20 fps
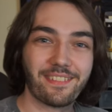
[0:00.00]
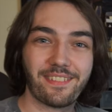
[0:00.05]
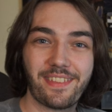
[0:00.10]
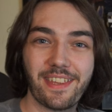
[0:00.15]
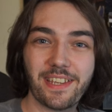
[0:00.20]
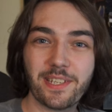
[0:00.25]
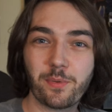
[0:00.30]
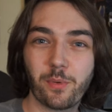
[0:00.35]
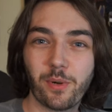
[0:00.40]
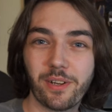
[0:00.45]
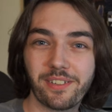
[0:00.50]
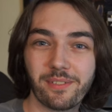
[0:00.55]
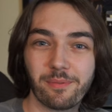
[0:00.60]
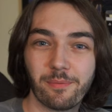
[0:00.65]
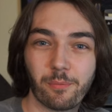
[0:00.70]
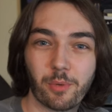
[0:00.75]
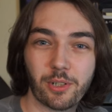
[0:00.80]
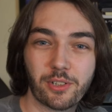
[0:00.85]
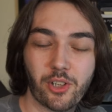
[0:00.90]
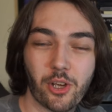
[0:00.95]
this one
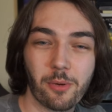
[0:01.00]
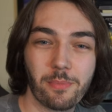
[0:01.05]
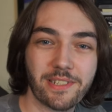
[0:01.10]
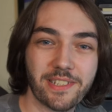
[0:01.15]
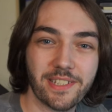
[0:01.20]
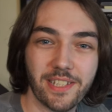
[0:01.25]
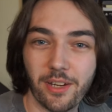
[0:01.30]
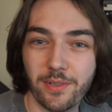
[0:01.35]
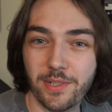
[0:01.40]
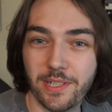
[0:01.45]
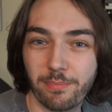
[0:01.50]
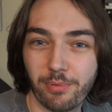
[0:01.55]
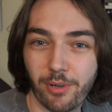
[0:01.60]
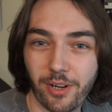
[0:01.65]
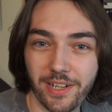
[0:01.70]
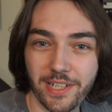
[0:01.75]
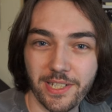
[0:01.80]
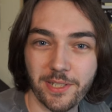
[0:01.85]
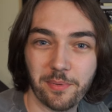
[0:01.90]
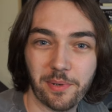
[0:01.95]
would come as no
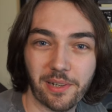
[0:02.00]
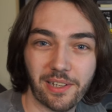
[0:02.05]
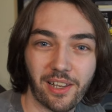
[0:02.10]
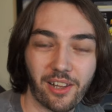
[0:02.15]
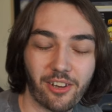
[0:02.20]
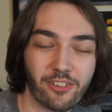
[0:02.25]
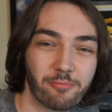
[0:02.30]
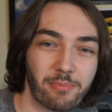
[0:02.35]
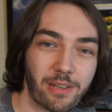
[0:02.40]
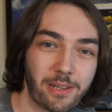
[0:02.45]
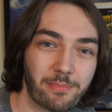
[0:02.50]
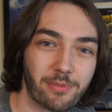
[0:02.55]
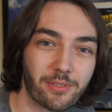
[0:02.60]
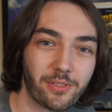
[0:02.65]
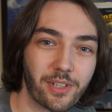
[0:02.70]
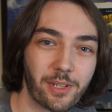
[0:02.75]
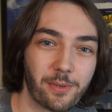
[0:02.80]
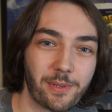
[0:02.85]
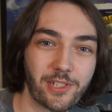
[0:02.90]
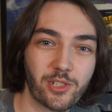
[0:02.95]
surprise to a lot of people
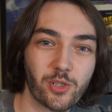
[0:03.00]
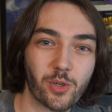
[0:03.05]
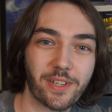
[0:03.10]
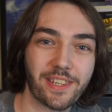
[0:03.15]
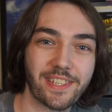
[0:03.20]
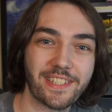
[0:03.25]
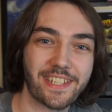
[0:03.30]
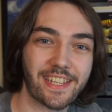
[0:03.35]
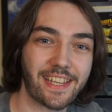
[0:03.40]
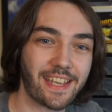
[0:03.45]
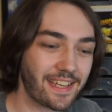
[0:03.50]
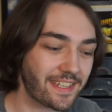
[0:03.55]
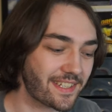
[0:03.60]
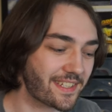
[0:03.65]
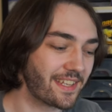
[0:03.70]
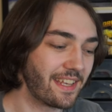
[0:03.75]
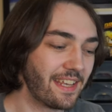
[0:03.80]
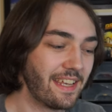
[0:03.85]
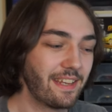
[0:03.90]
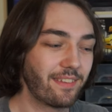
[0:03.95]
who enjoy the
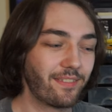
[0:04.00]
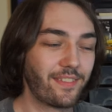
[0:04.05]
DS.